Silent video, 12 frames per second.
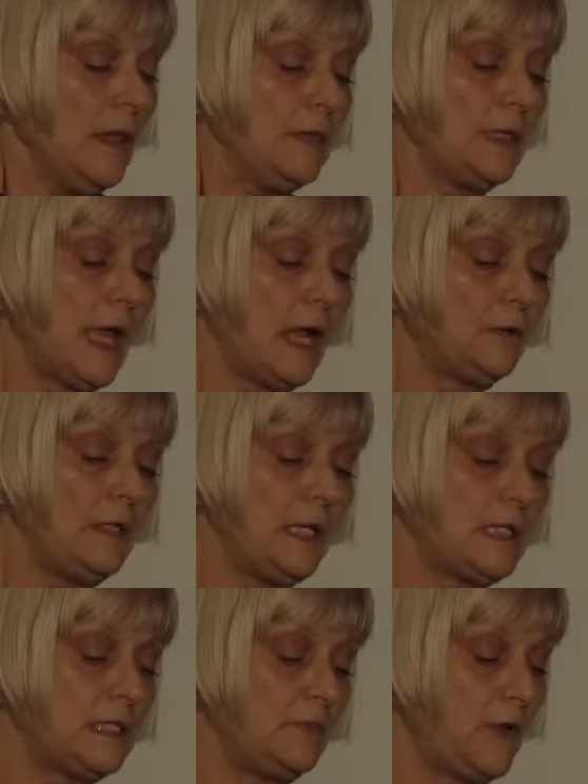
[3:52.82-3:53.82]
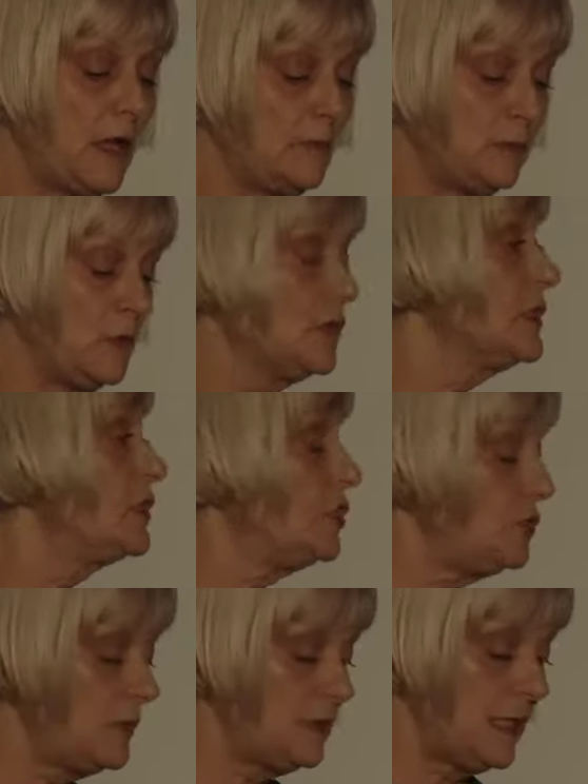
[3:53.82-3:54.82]
The gallery has developed close to
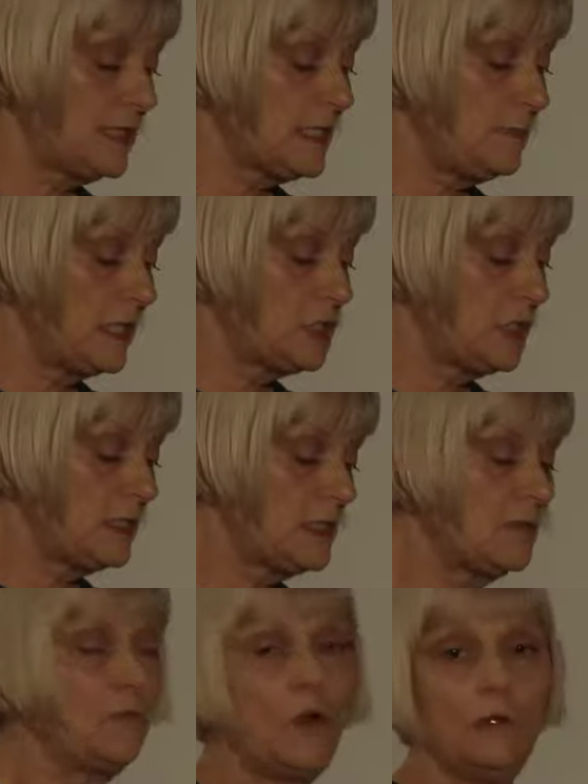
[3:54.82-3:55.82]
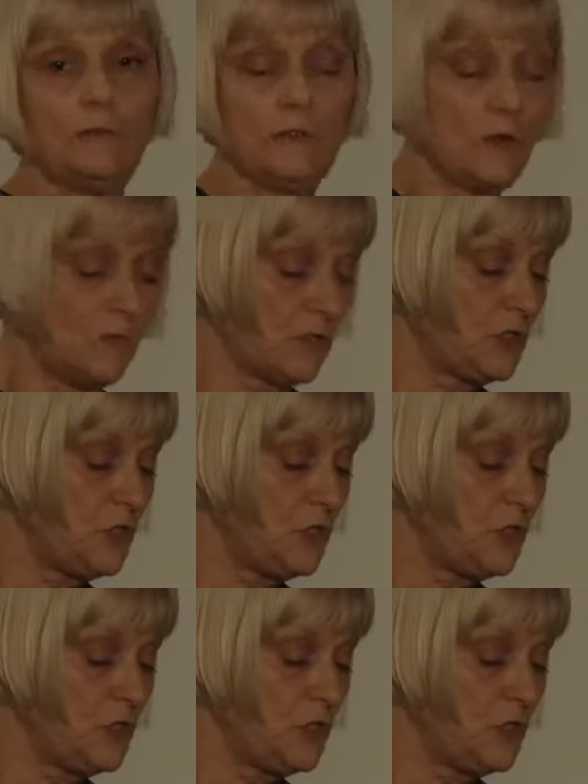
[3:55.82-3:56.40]
200 exhibitions involving over